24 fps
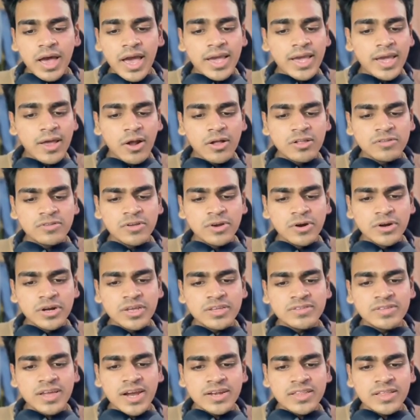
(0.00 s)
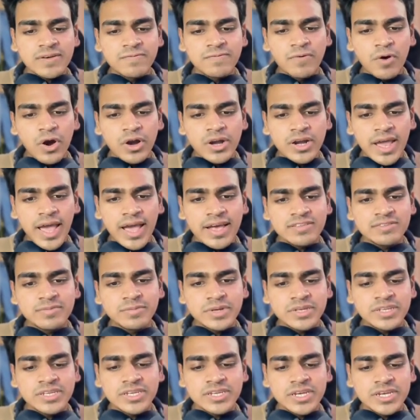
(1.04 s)
I can also notice that the font has
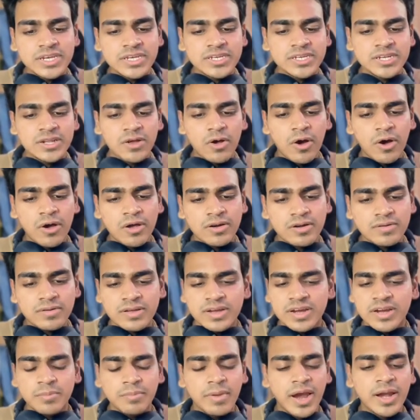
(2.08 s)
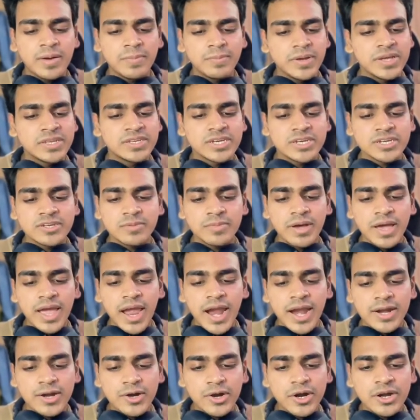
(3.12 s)
been changed, or it might be just my
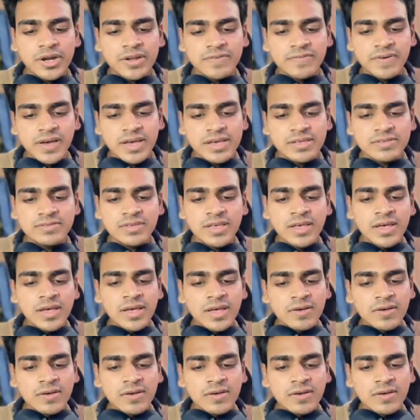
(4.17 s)
Android device.